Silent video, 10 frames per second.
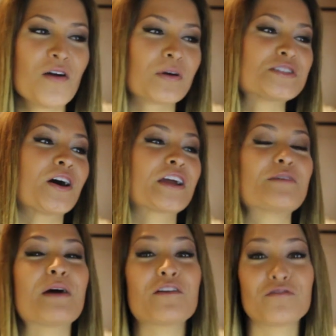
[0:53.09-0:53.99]
We're talking
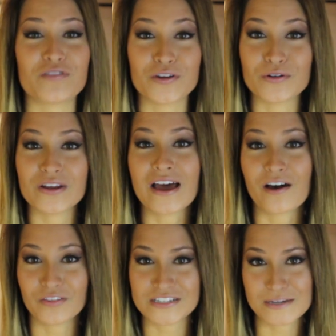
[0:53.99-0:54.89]
about food,
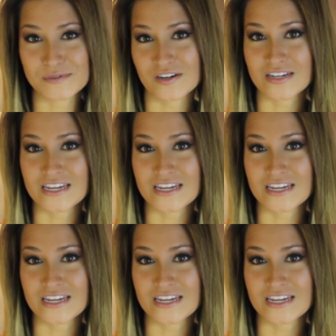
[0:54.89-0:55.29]
healthy tips on